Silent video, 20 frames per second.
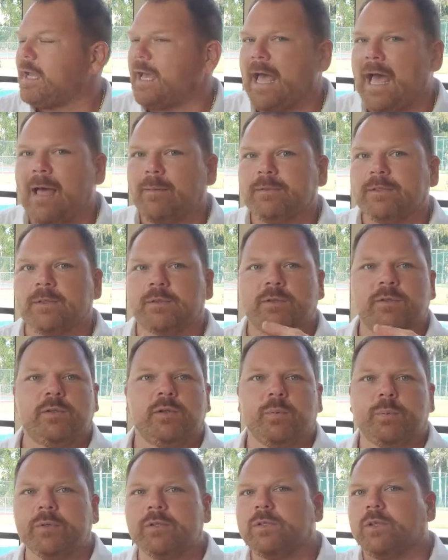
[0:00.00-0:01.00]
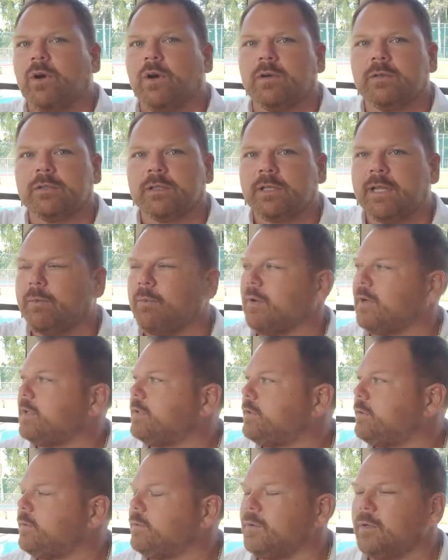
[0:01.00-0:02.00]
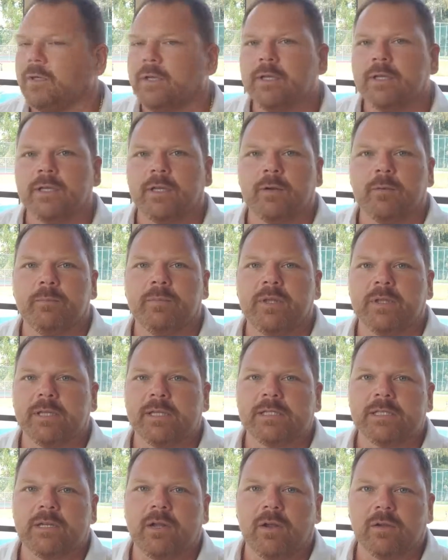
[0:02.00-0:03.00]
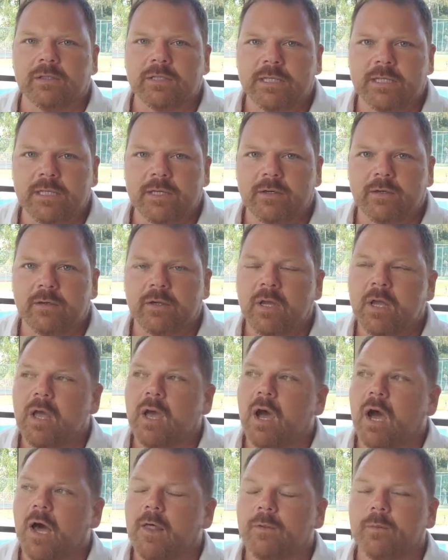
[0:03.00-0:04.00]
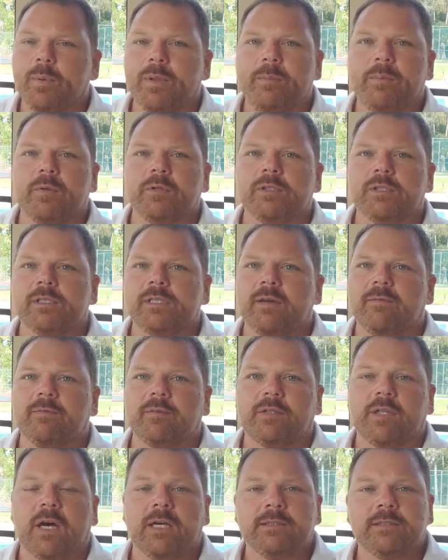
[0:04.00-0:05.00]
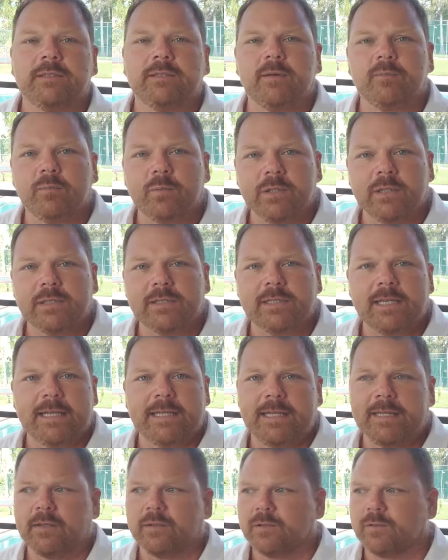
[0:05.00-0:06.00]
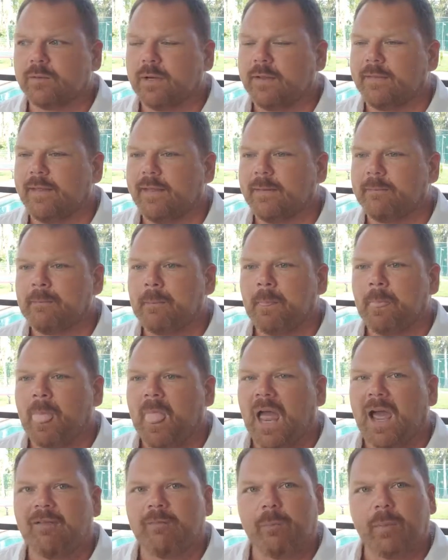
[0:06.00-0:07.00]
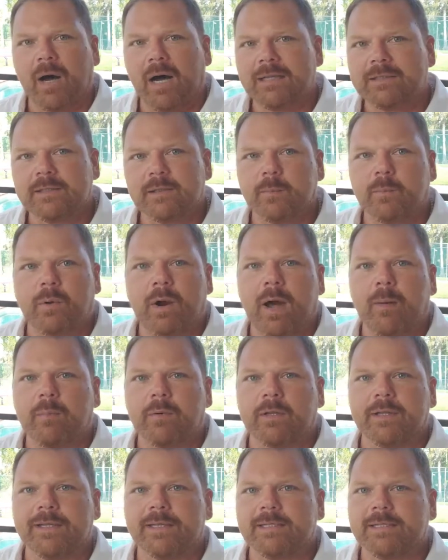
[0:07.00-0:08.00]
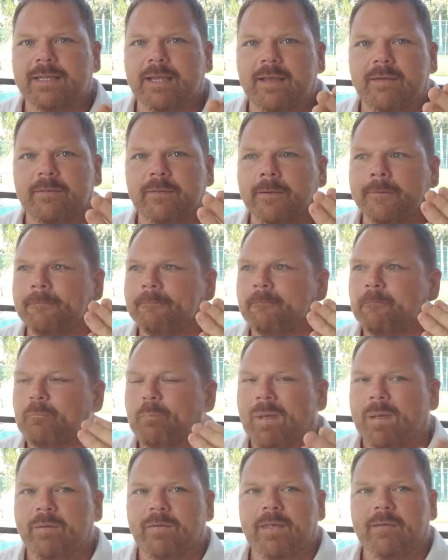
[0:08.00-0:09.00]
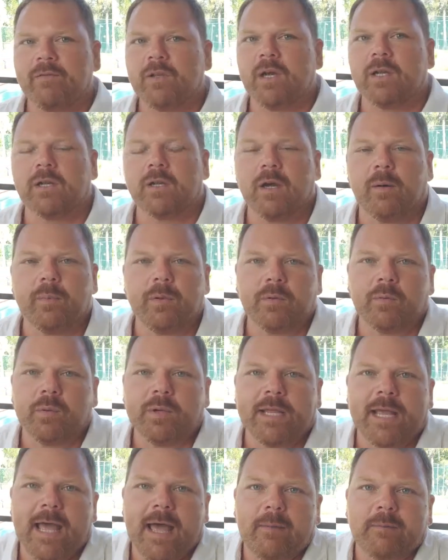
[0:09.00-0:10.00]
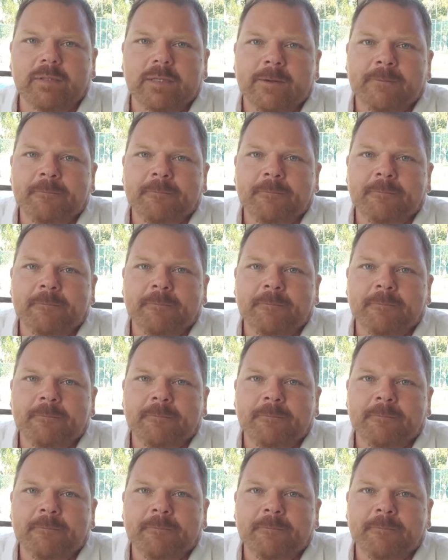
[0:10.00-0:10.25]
absolute superstars and they want to do millions of dollars a year. Other people just have done some real estate deals, right? They have bought some properties, maybe they've done a couple of rehabs,